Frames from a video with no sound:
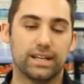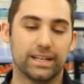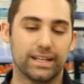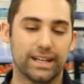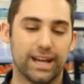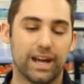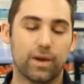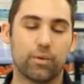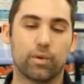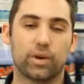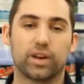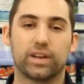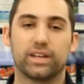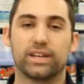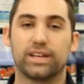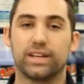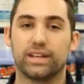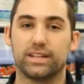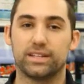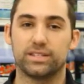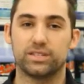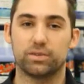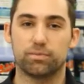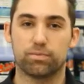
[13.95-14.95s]
Now we're going to get
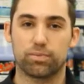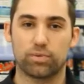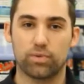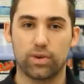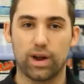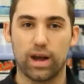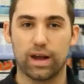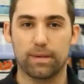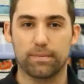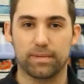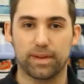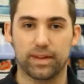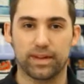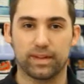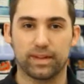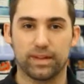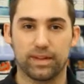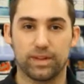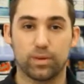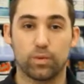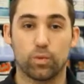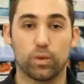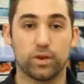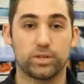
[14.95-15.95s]
into priming,
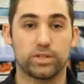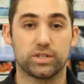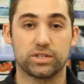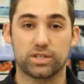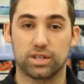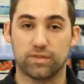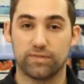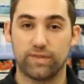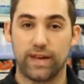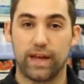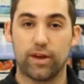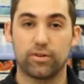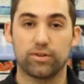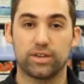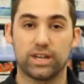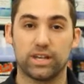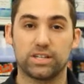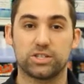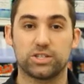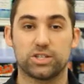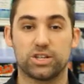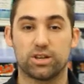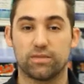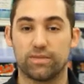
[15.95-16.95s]
which is the
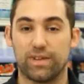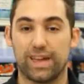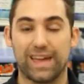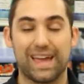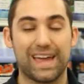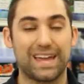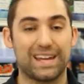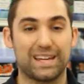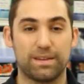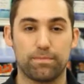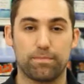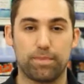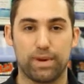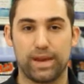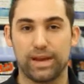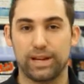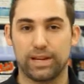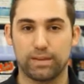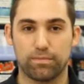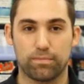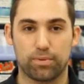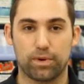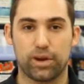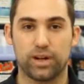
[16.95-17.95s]
foundation of any
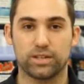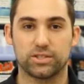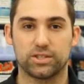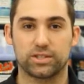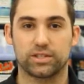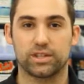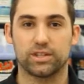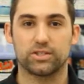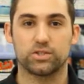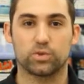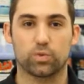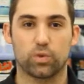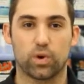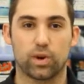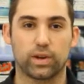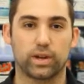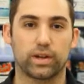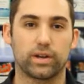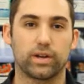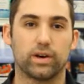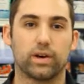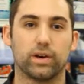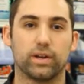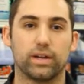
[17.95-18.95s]
painting project that you're
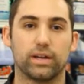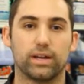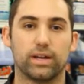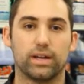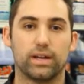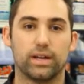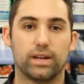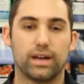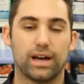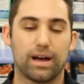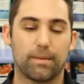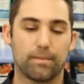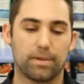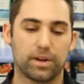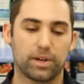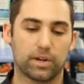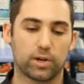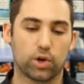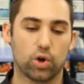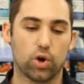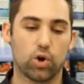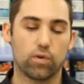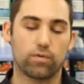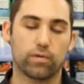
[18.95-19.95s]
working on. I'm going to
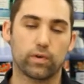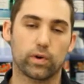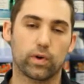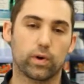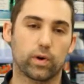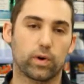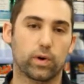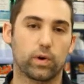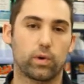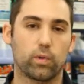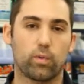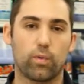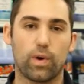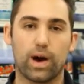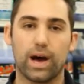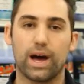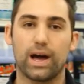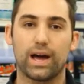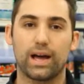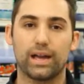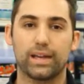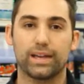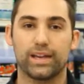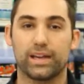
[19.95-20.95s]
go over
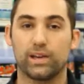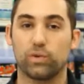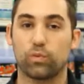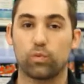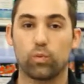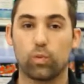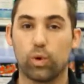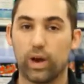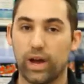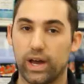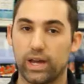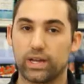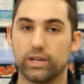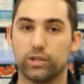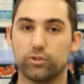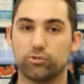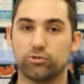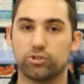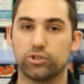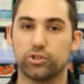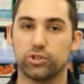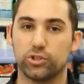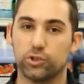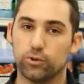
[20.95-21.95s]
why and when you
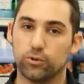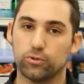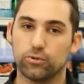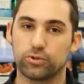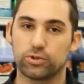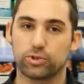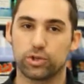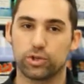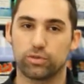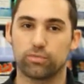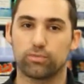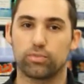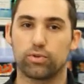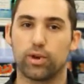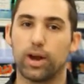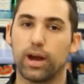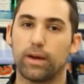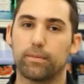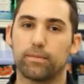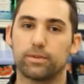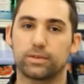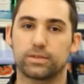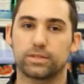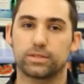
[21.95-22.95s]
should use certain
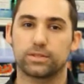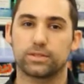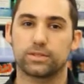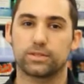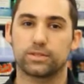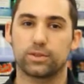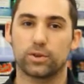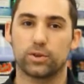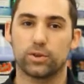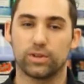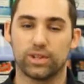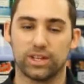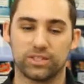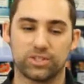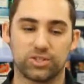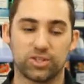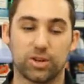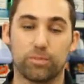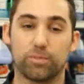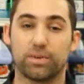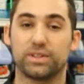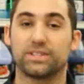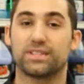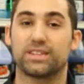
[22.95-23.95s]
primers. So let's
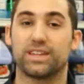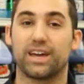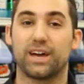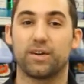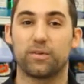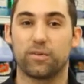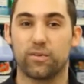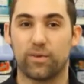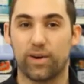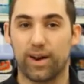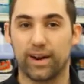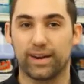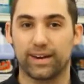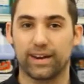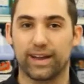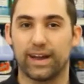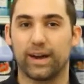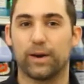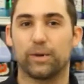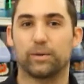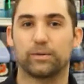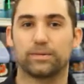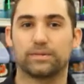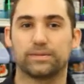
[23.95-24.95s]
jump into that right
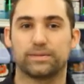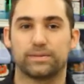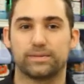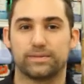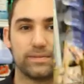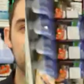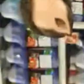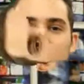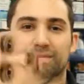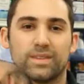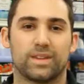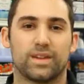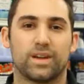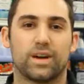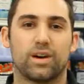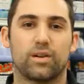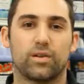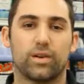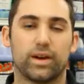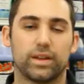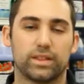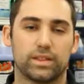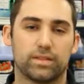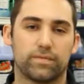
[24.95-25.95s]
now.
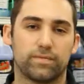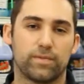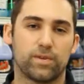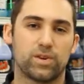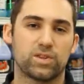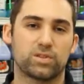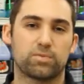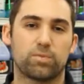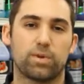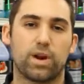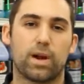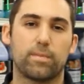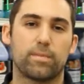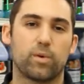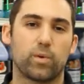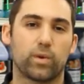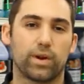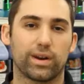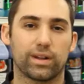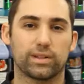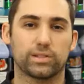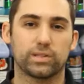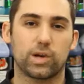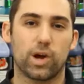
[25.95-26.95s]
Alright, first primer we're
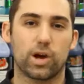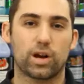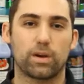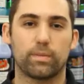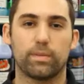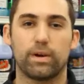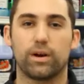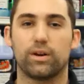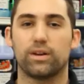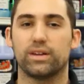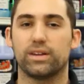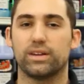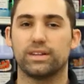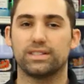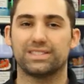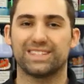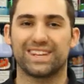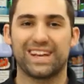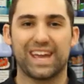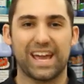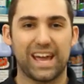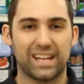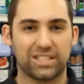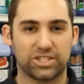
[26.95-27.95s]
going to talk about is
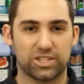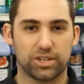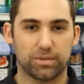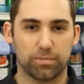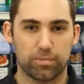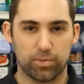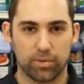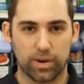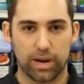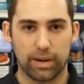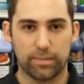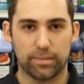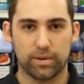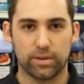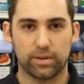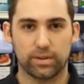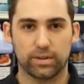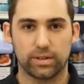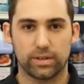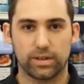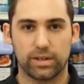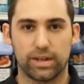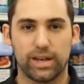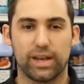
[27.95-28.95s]
an etching primer.
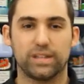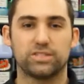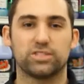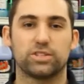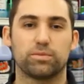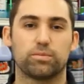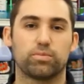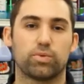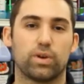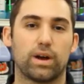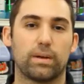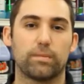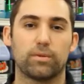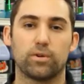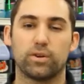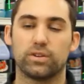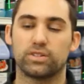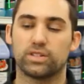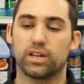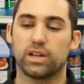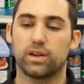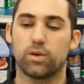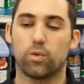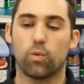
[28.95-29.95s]
Etching primer
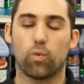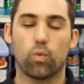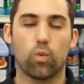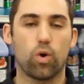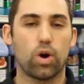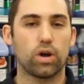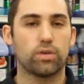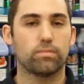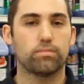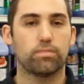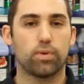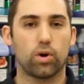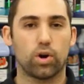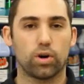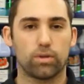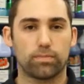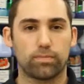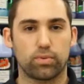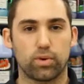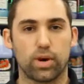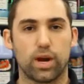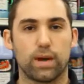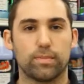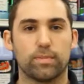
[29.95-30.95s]
is a one-part
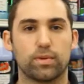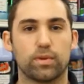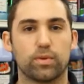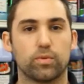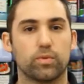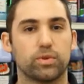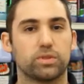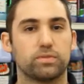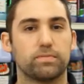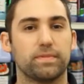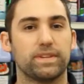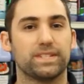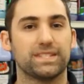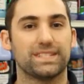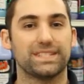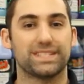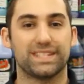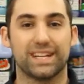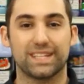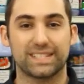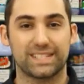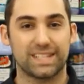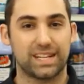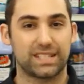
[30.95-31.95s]
primer, which means it
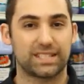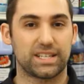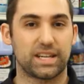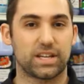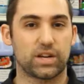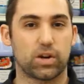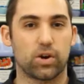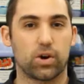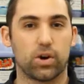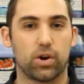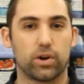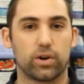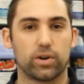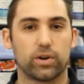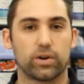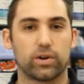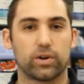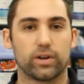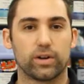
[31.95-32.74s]
does not take a hardener.